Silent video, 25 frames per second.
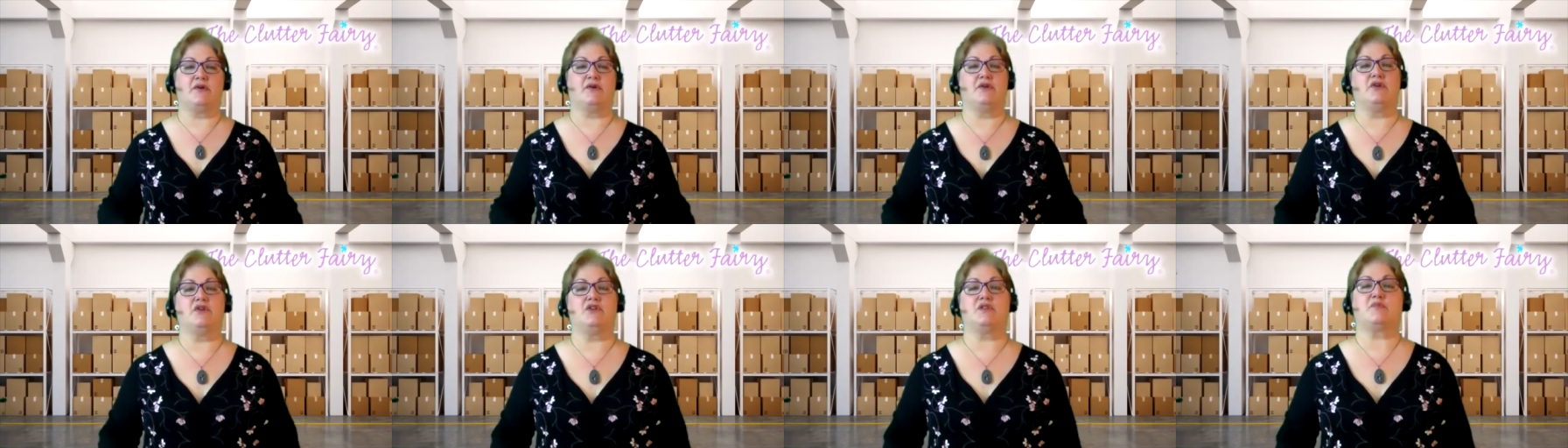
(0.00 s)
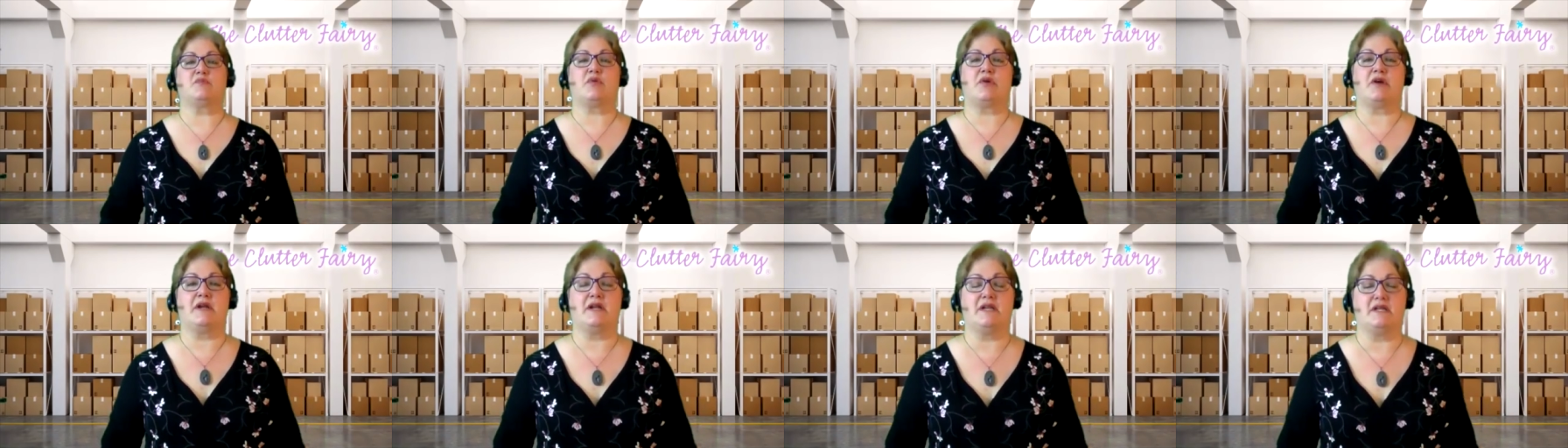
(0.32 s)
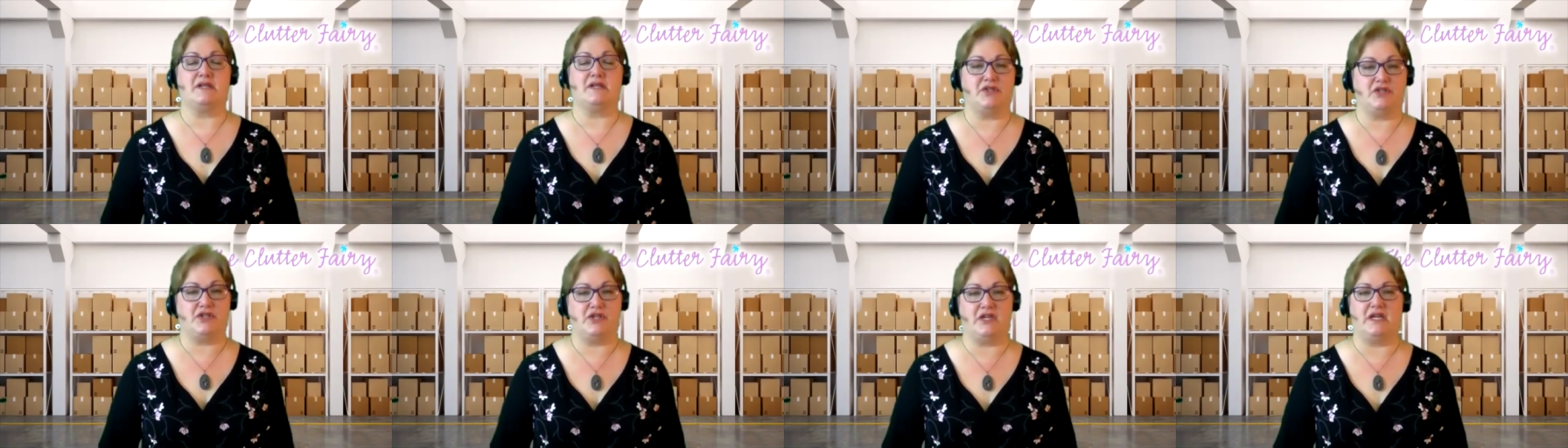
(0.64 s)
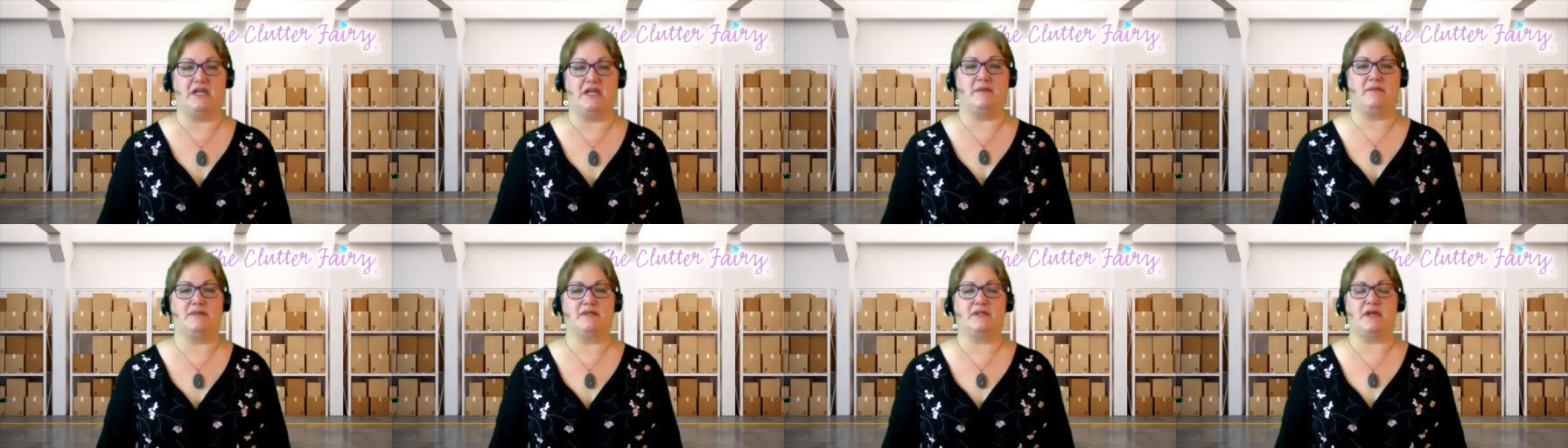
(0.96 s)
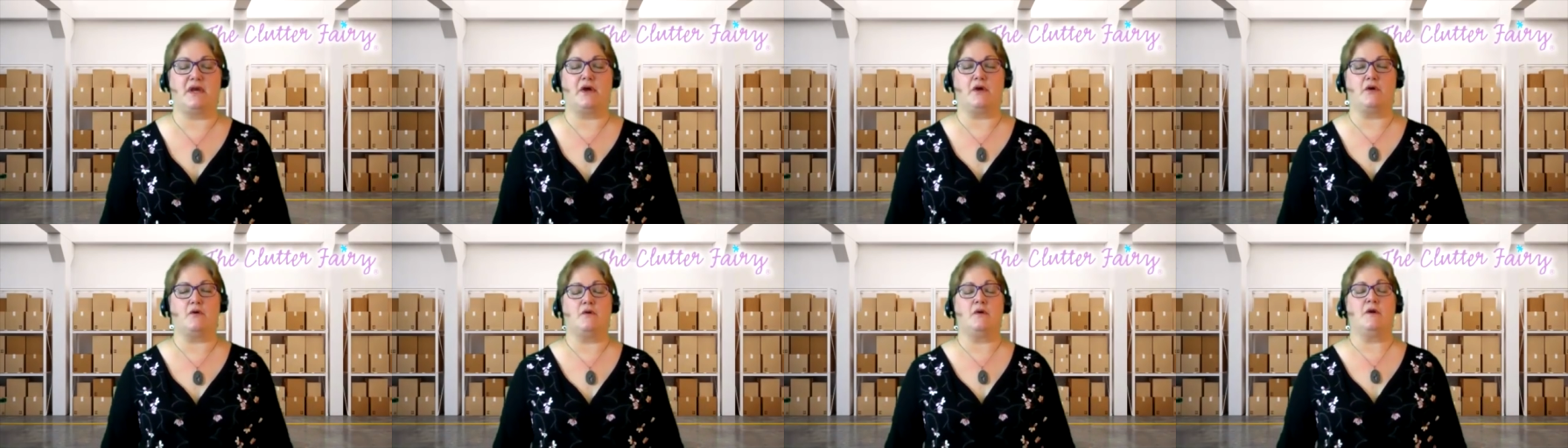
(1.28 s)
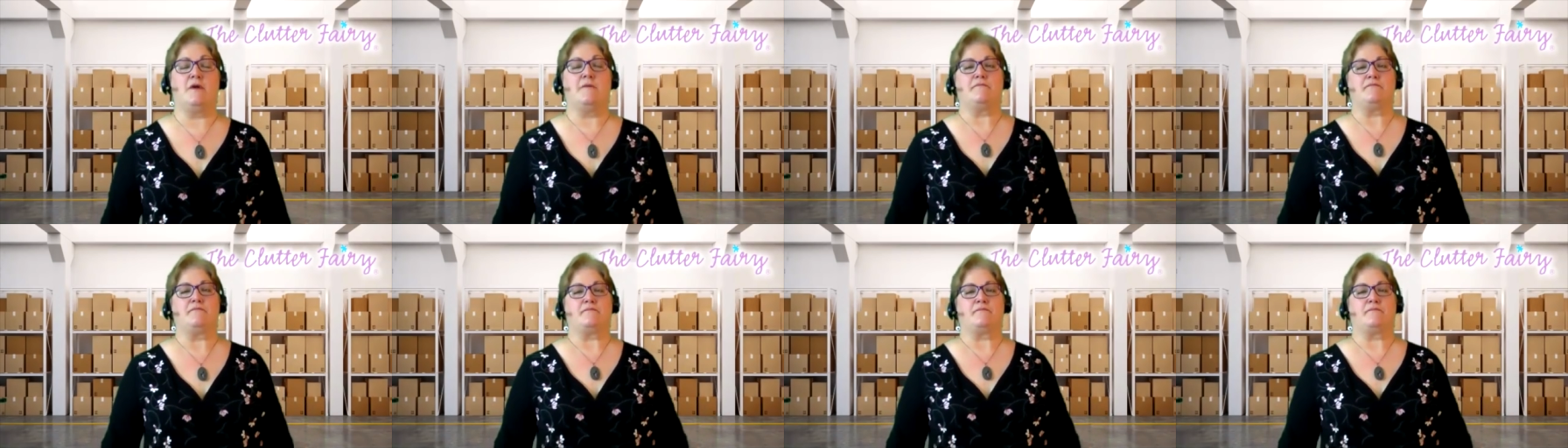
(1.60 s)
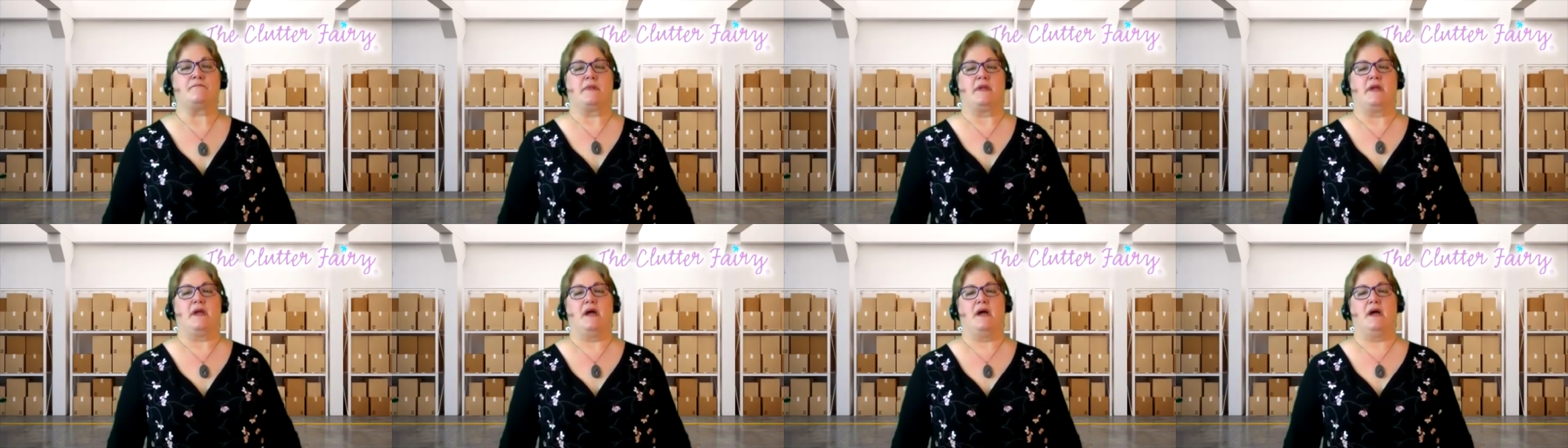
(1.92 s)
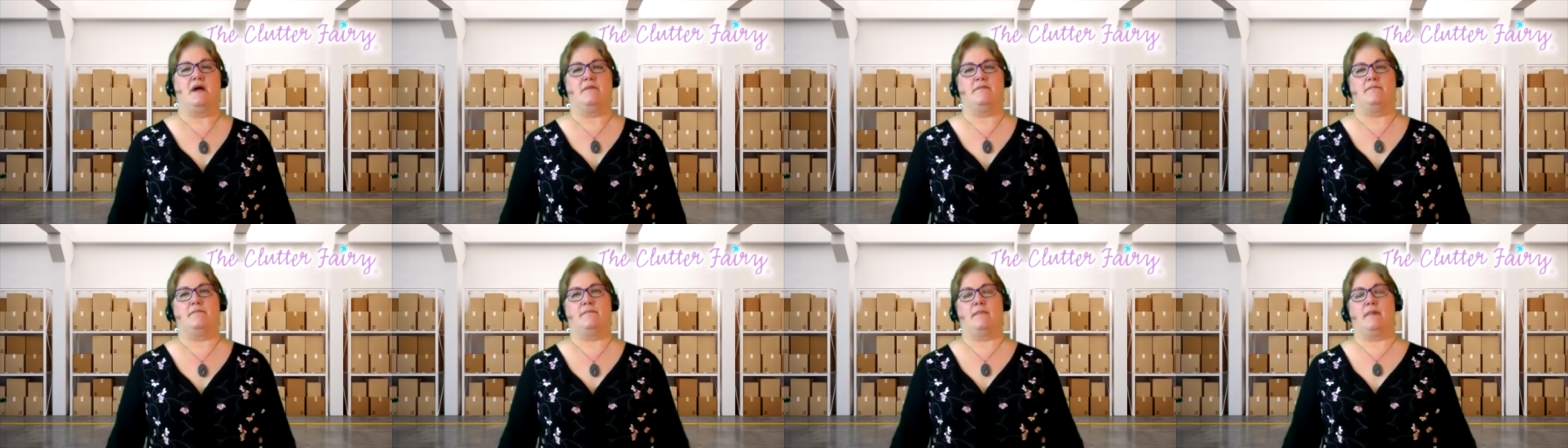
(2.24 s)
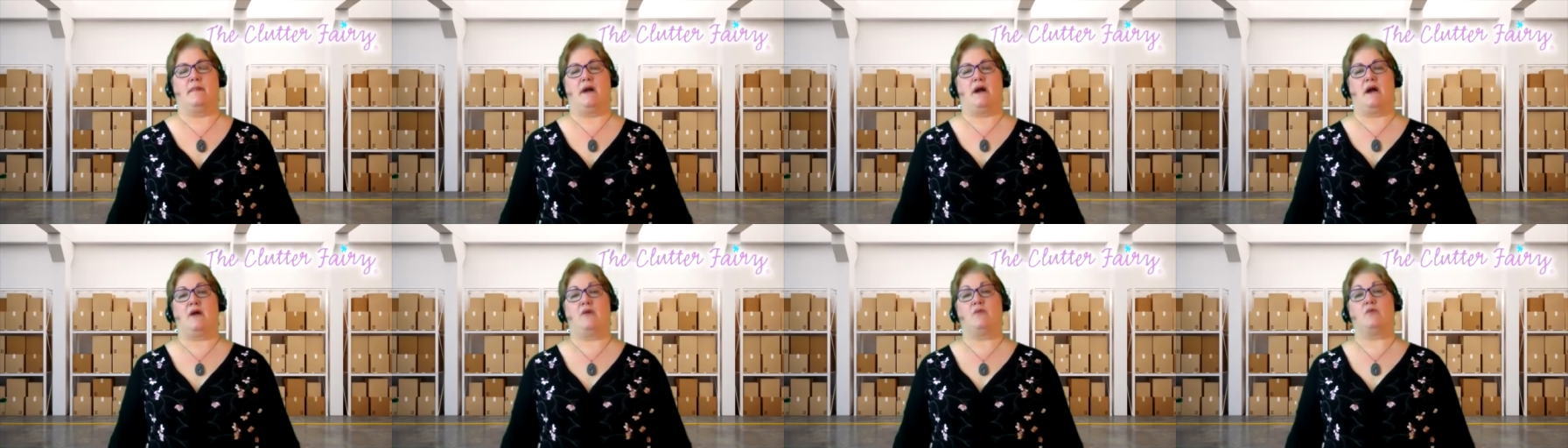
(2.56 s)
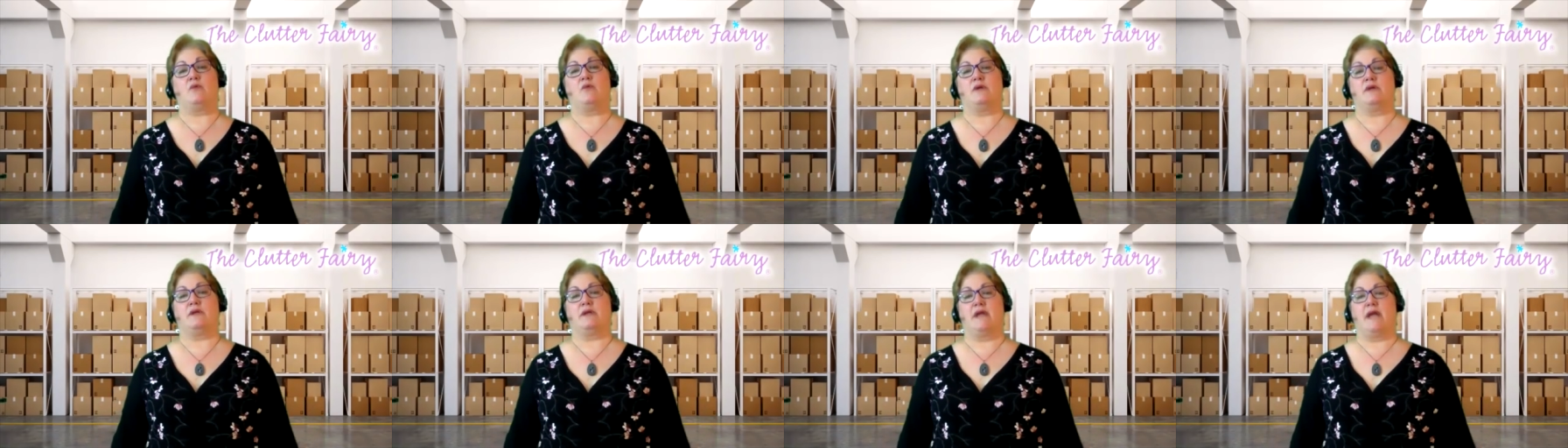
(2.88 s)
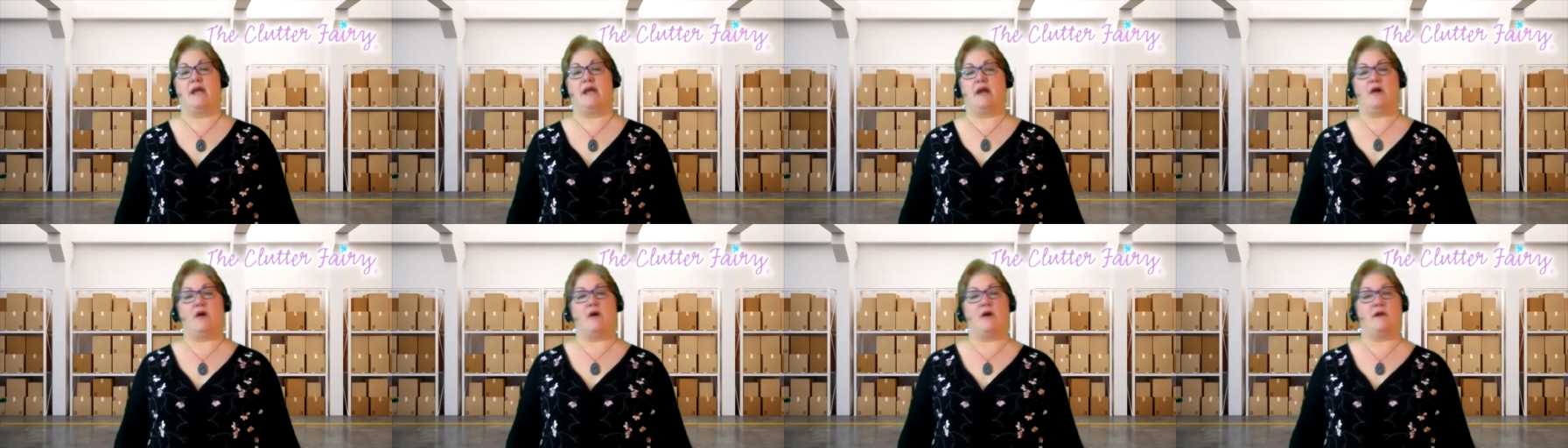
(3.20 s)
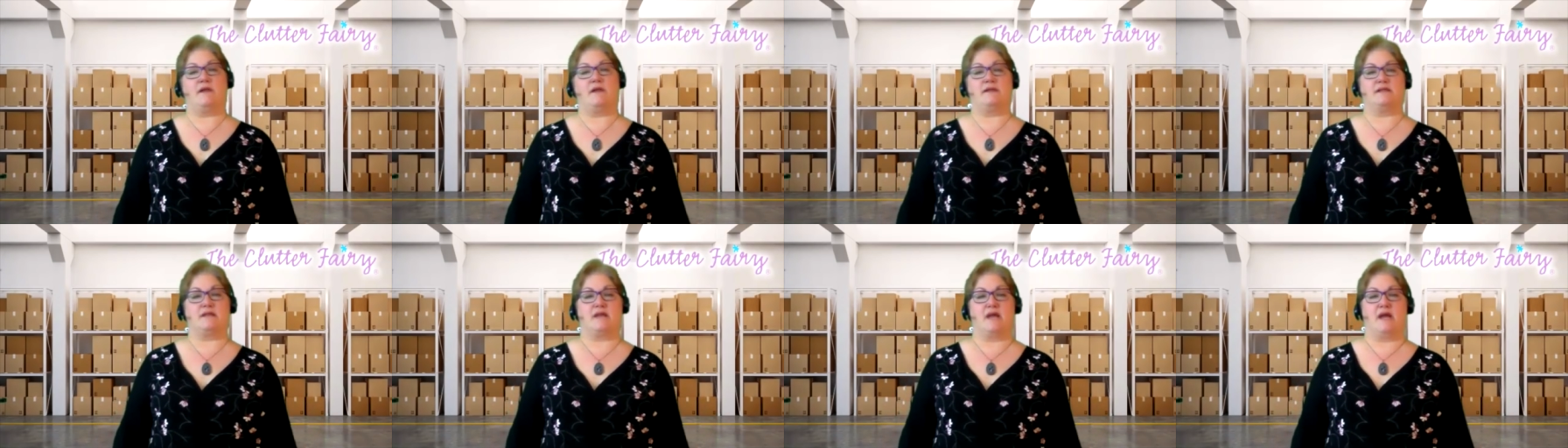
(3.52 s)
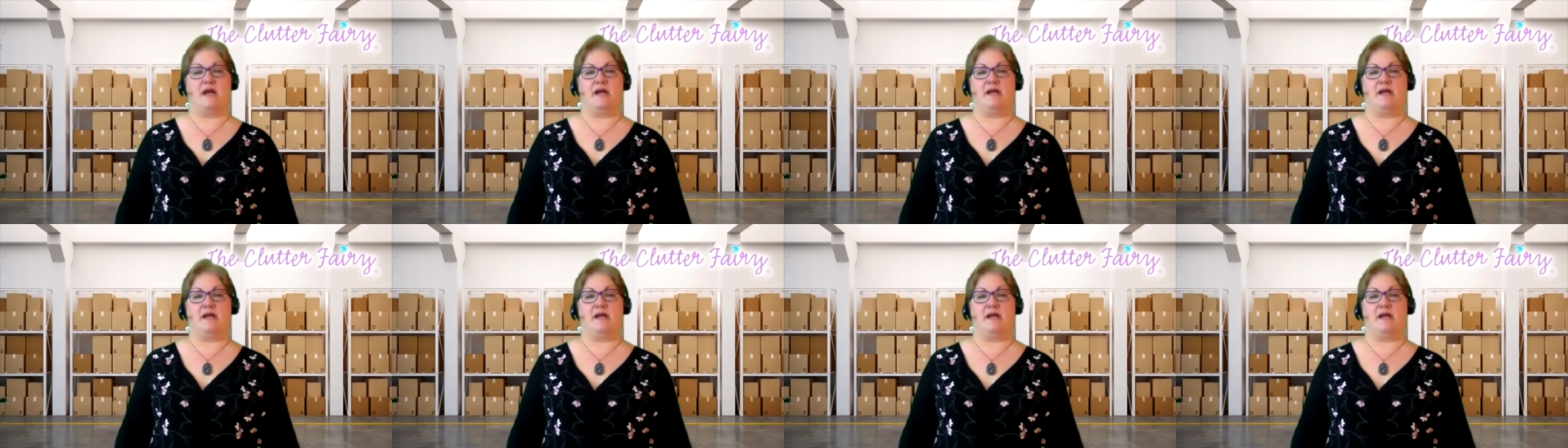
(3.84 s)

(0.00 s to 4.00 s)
Newsprint is cheap. So I would err on the side